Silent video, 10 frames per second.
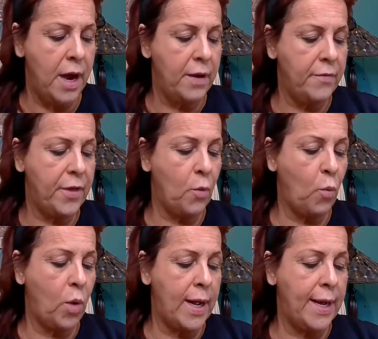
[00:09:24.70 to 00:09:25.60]
of the
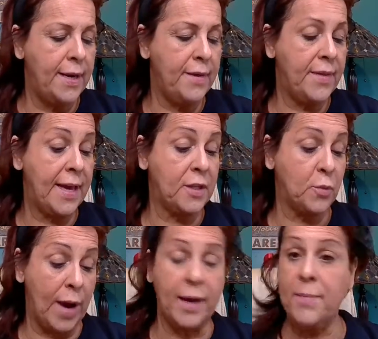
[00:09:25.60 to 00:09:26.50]
one that
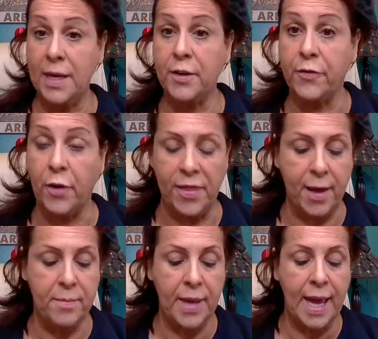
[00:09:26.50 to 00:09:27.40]
is recommended for
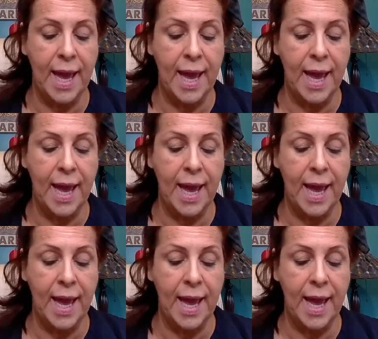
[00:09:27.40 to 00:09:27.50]
them,